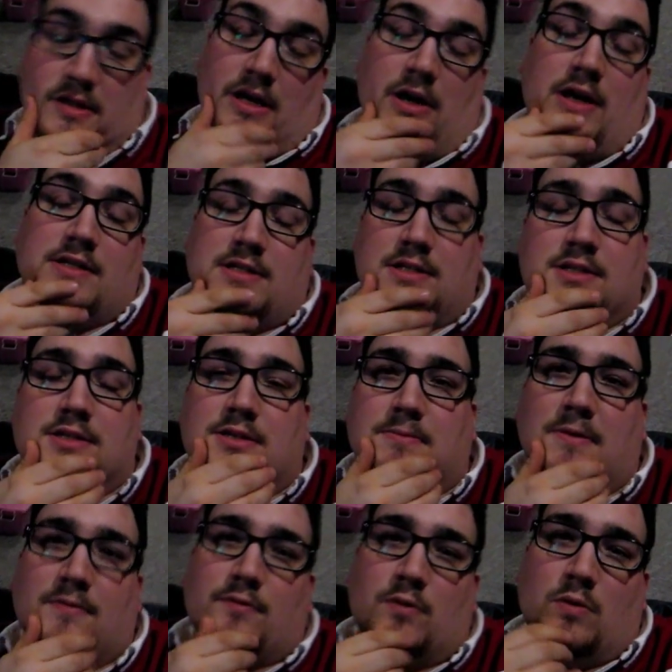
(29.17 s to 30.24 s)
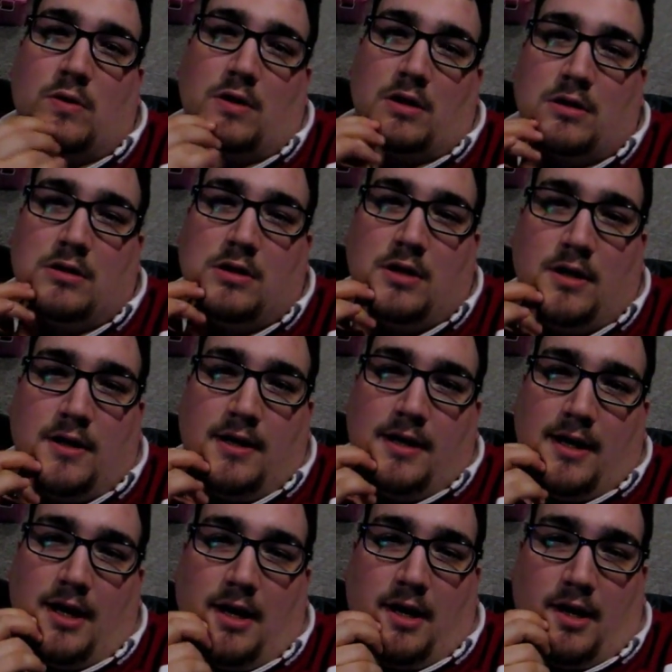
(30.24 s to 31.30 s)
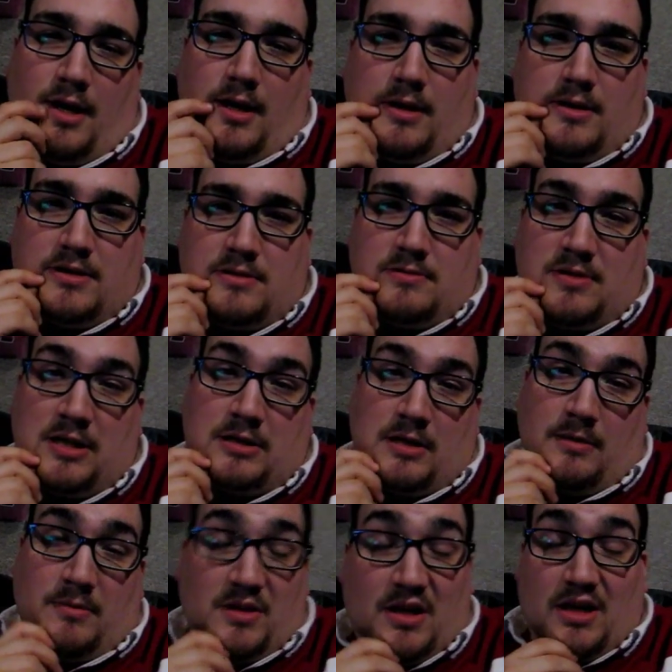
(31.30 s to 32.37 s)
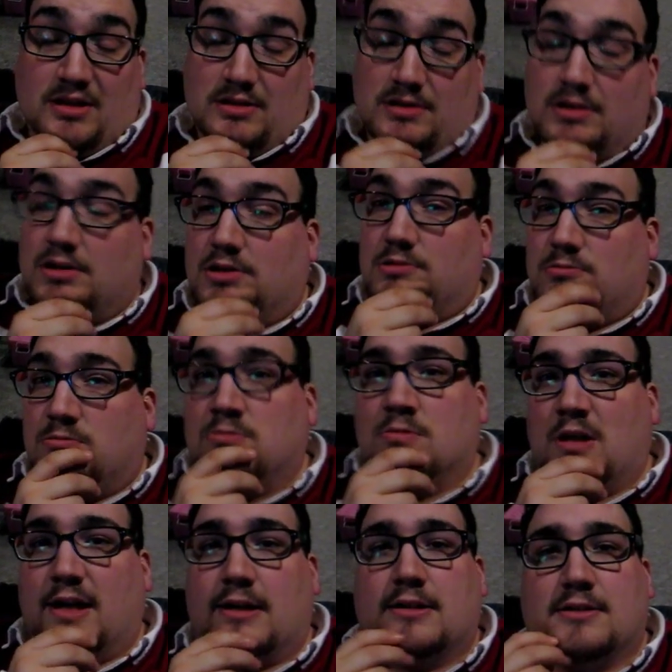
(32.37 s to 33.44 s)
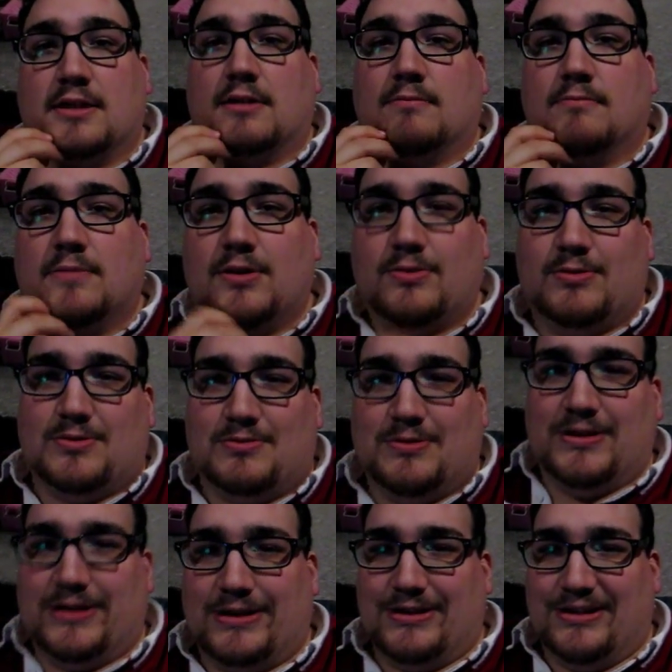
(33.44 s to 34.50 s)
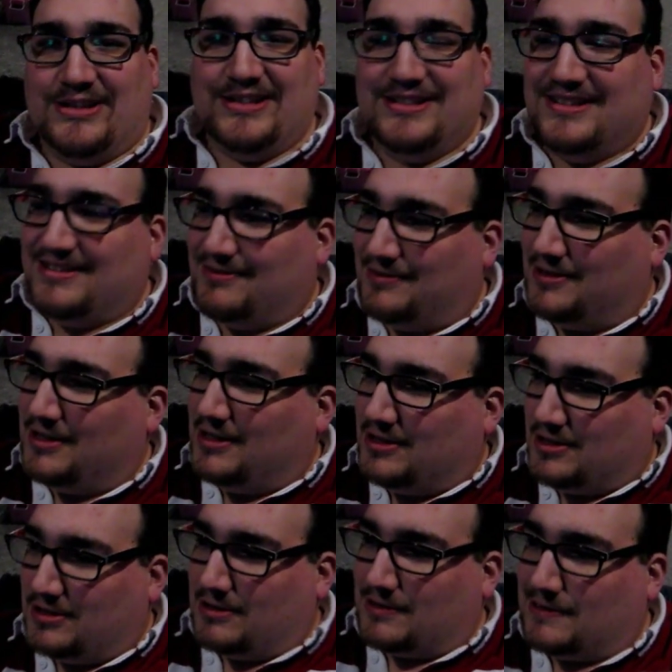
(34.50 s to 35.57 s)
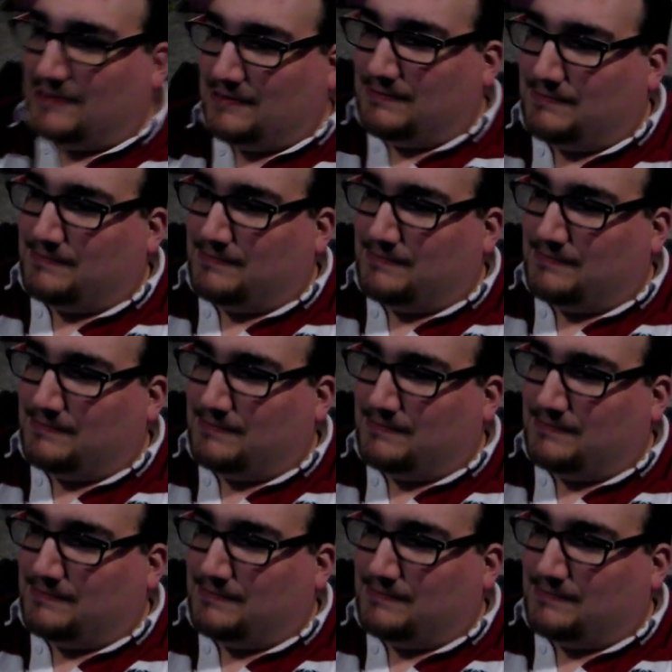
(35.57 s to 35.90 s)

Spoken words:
Now, I've seen Sing before, and this is the second time, and I still like Sing. It was really good. Do you like it?